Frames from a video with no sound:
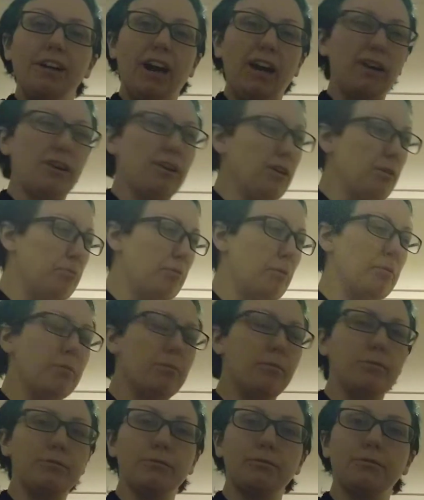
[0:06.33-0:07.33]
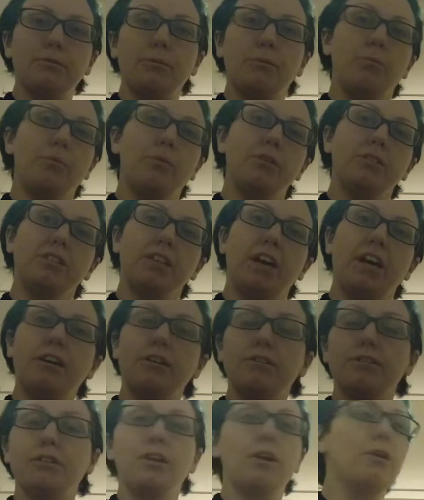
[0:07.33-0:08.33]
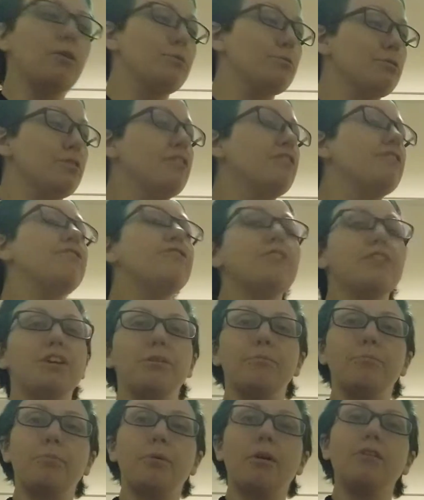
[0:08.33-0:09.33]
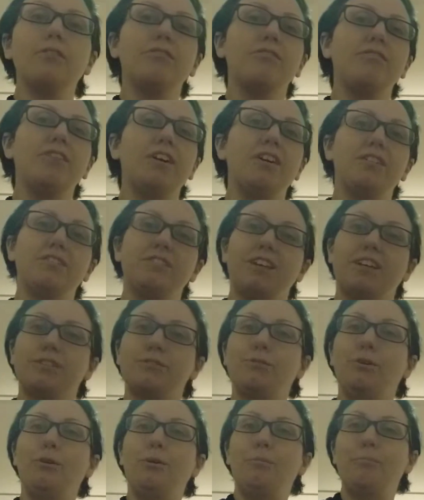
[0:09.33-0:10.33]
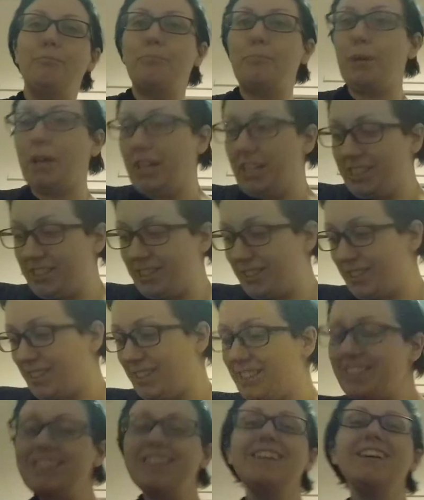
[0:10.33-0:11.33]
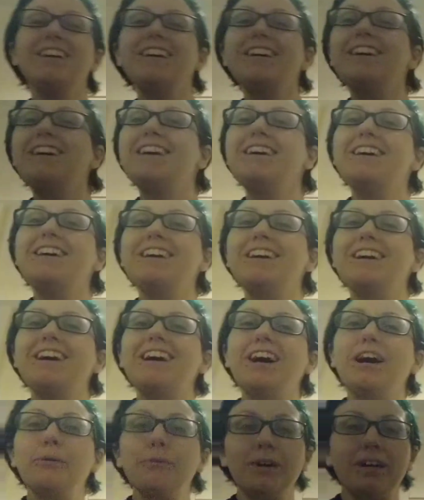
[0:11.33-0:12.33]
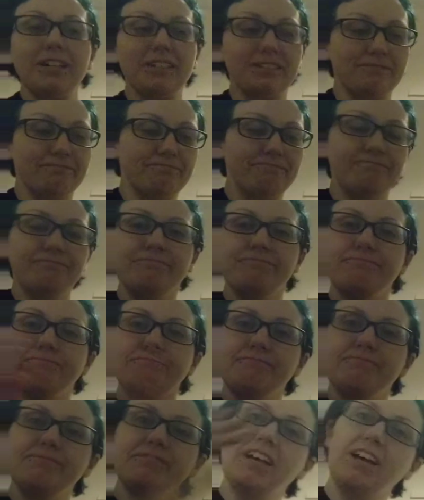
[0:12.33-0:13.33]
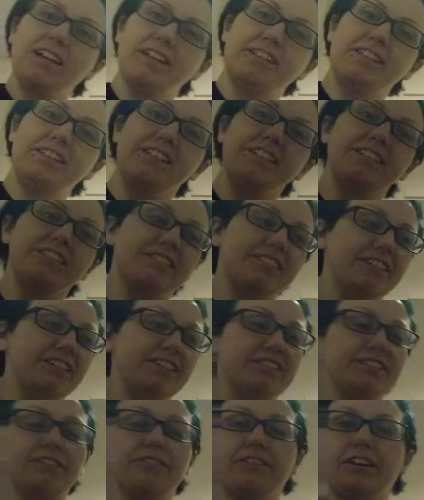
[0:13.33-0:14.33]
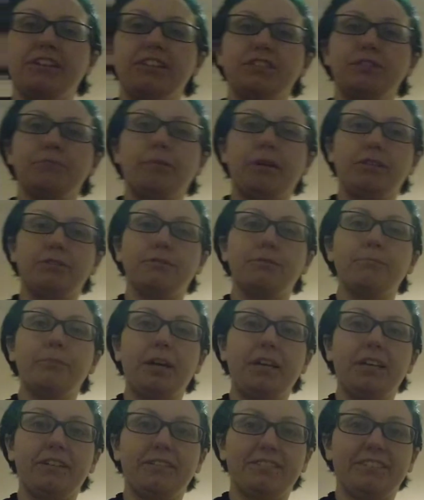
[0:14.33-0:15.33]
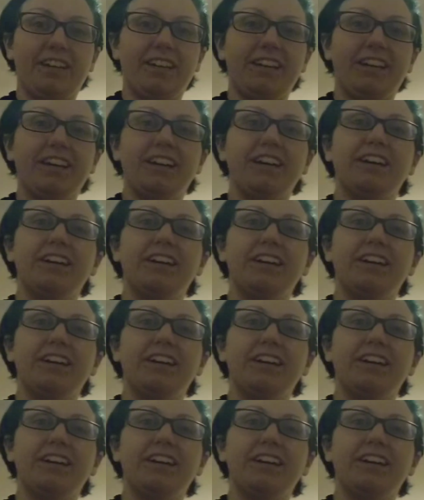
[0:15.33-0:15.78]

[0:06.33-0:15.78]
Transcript: I know you probably wondering what the hell she holding a fucking box for, that dumb bitch. well, this is a very special mail day.